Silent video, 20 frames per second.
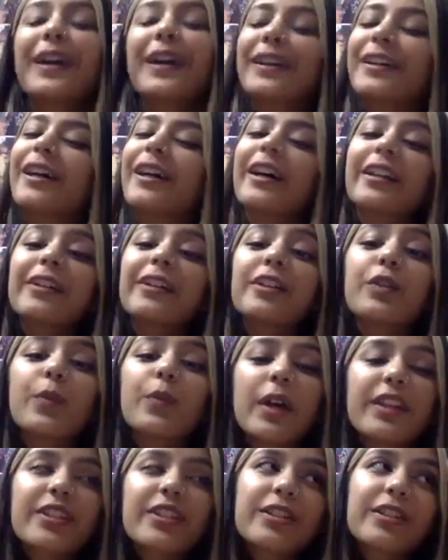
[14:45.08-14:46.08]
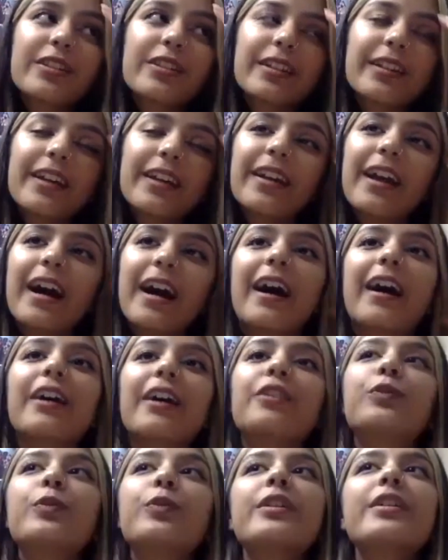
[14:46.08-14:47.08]
another question that I
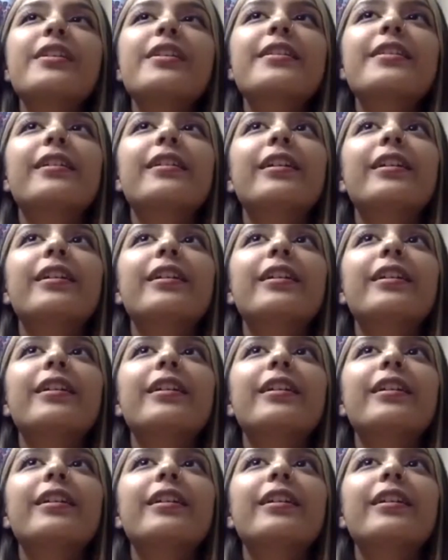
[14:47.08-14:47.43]
had was,